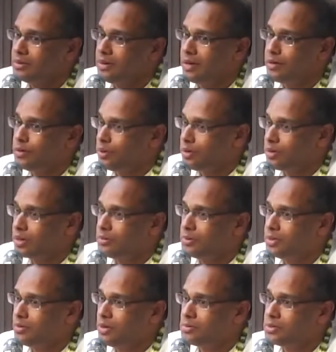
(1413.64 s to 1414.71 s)
And you are not coming
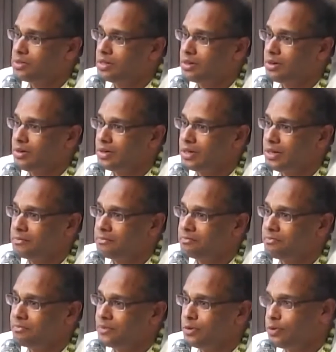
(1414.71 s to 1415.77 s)
to Vamankshetra on time.
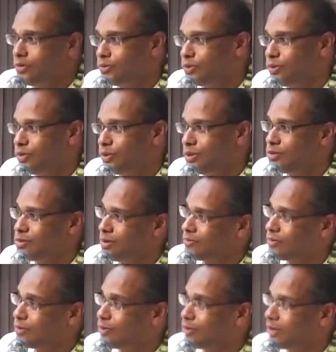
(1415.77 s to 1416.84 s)
You have to do this, you have
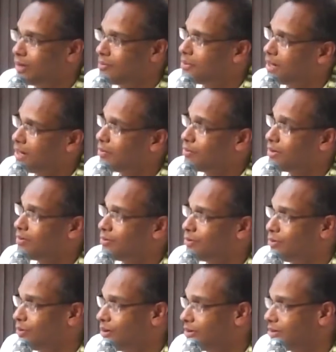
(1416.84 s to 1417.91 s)
to do that, but I don't have to
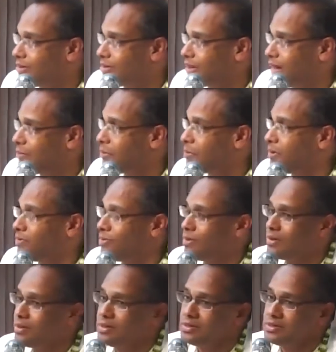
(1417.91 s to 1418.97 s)
do all this. I'm above
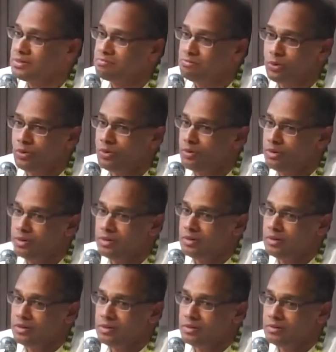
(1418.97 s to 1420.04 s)
all this. No.
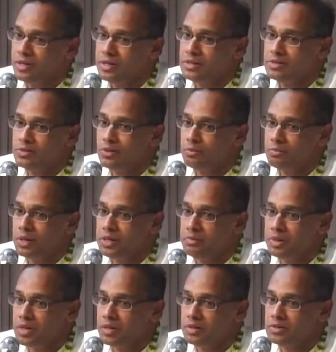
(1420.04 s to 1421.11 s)
That is not Bali
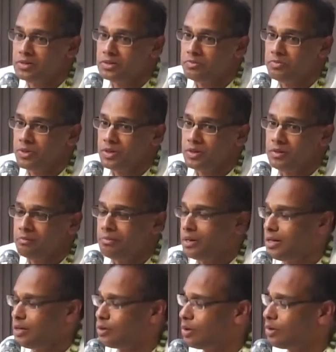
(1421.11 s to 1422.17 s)
Maharaj.
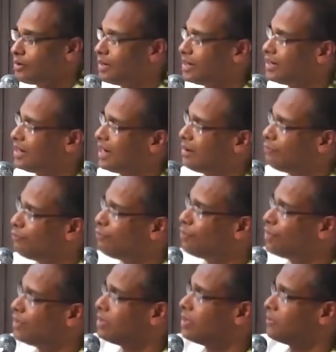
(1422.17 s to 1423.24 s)
Bali tolerated
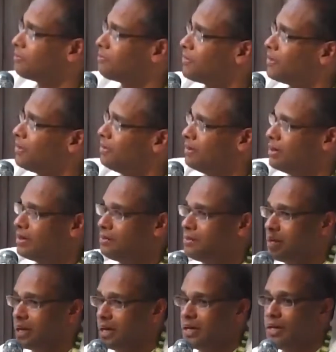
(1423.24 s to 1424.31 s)
everything, didn't
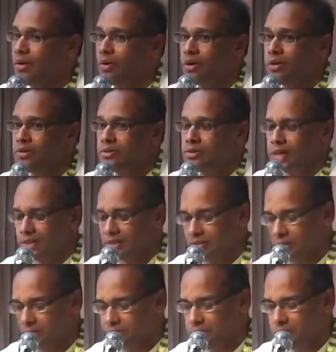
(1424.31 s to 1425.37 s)
make any noise,
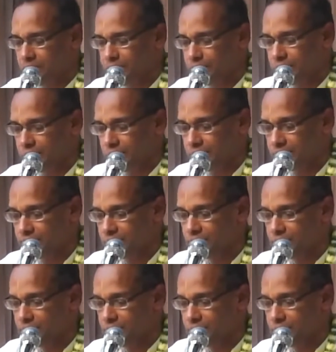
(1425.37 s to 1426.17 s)
accepted everything,